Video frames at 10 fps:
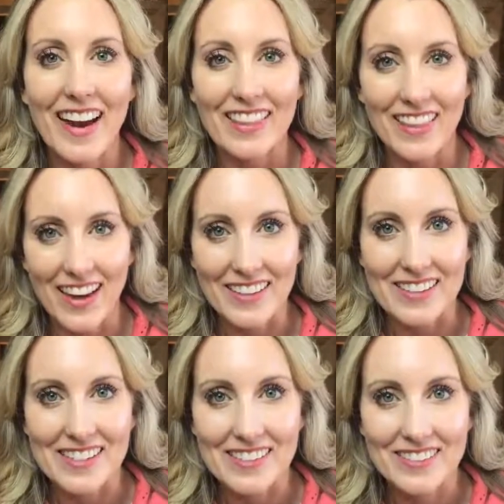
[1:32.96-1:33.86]
and
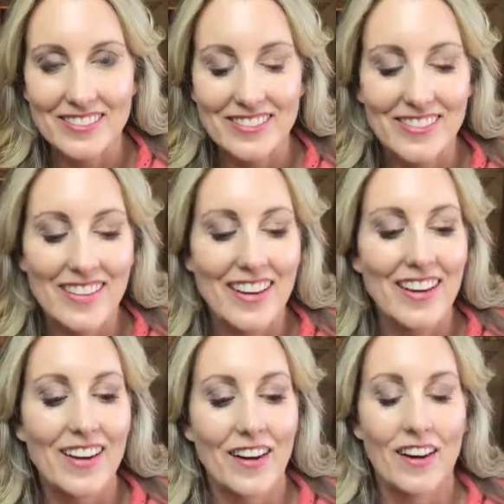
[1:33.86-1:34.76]
light.
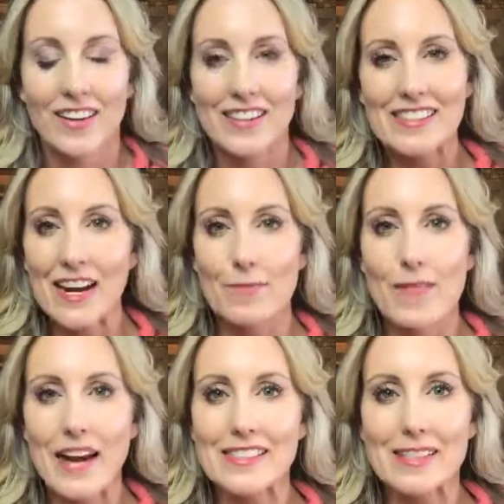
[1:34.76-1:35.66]
Isn't that an
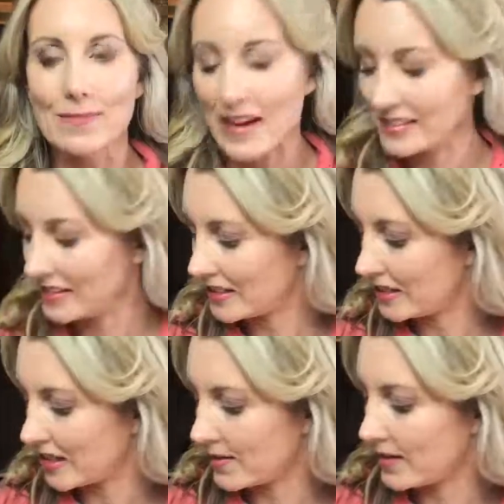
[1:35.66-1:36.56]
amazing
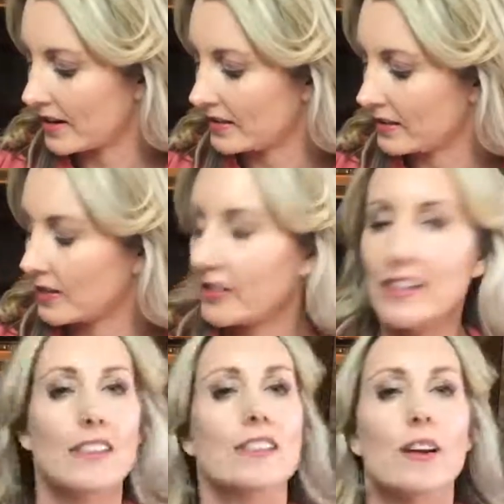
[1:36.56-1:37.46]
message? I mean, I
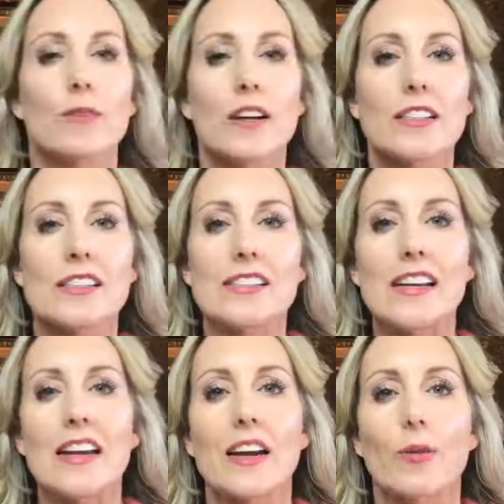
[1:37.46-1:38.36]
literally start wanting to
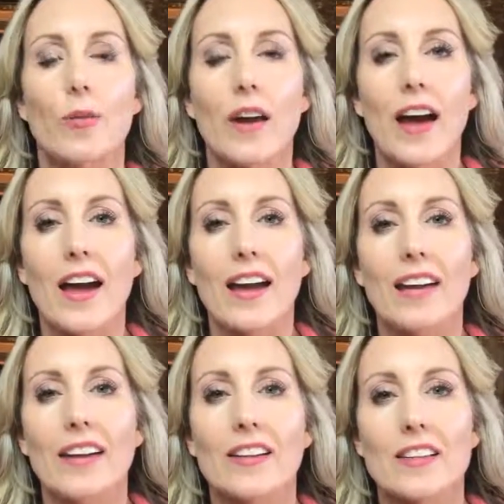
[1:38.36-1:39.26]
sing when
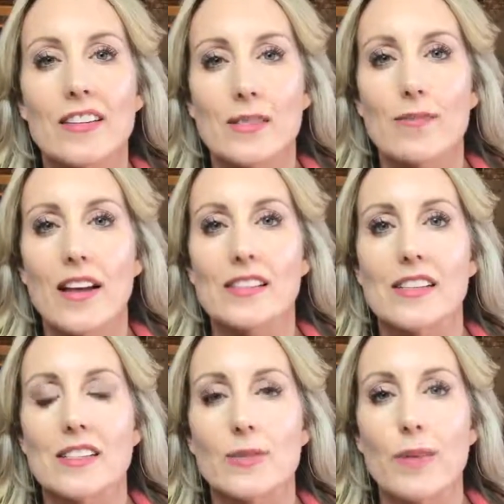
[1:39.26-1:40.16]
I hear this
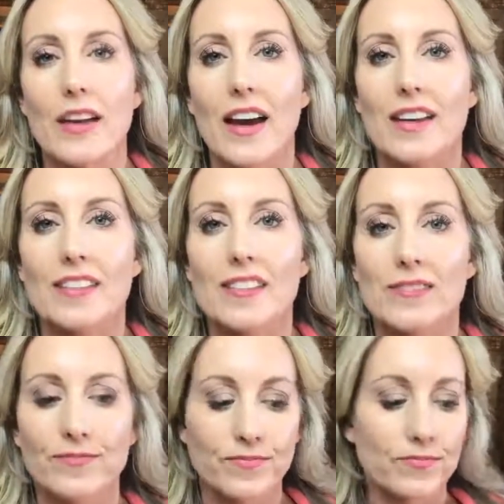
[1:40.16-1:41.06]
message
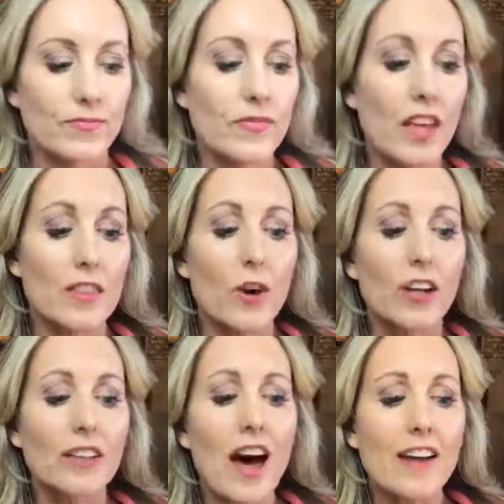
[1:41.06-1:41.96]
because there
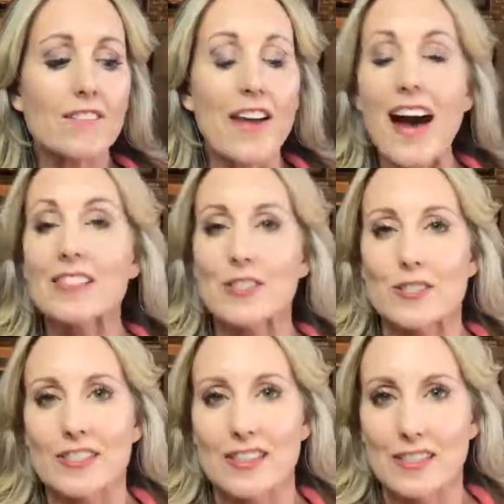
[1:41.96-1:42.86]
are a lot of
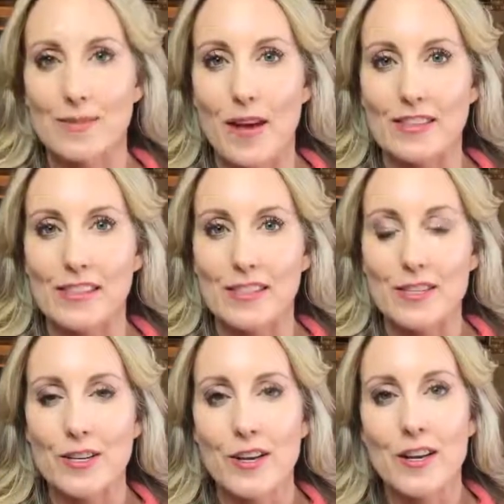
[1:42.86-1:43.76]
factors in this
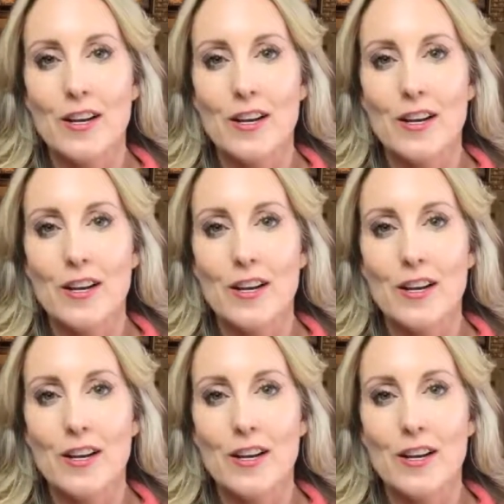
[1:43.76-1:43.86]
message.